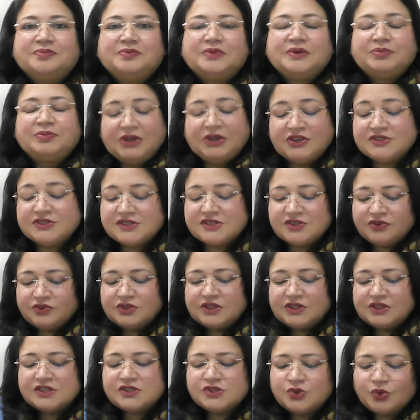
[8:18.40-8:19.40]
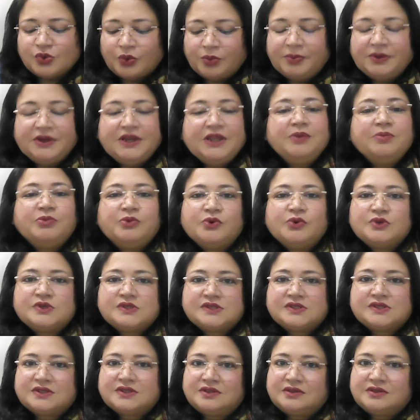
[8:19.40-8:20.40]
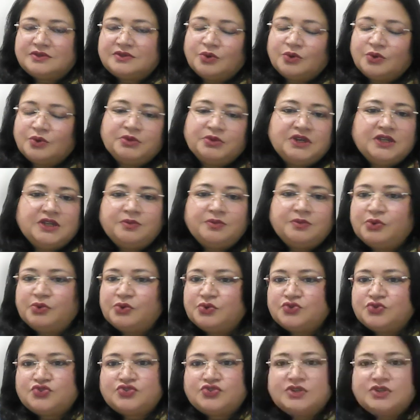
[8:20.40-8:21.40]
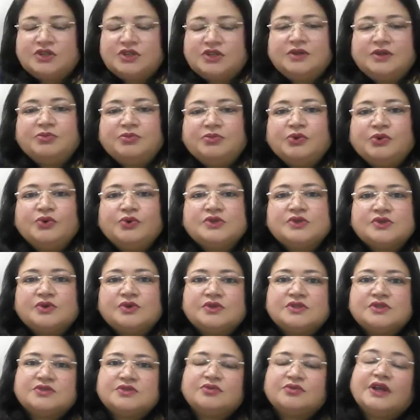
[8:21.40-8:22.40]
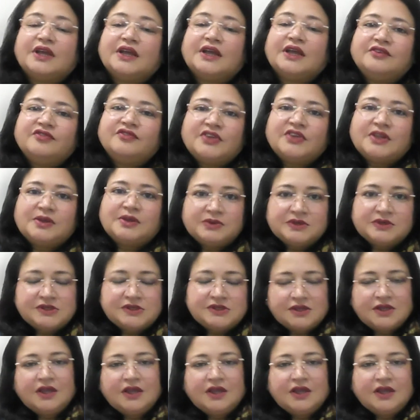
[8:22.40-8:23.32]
because, there's so many books, so many poetry books also, and famous,